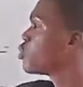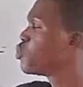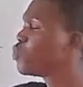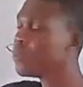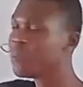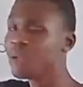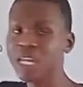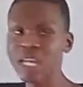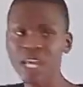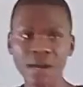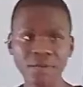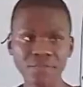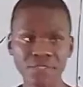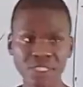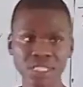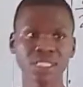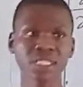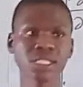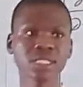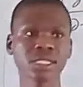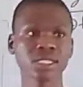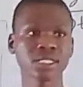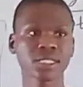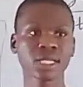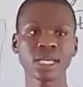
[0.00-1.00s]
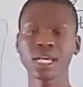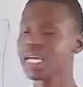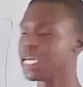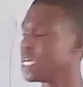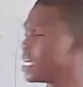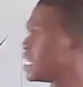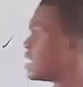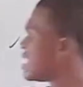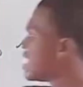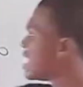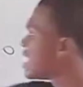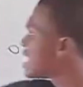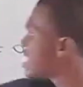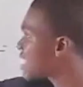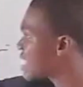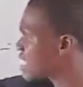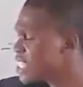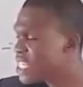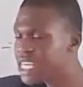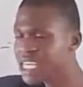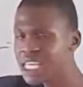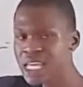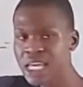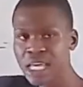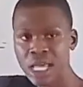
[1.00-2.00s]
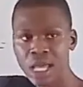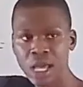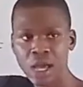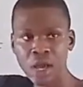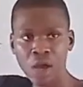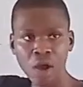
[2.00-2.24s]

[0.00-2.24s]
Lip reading: will be left in it. Is it E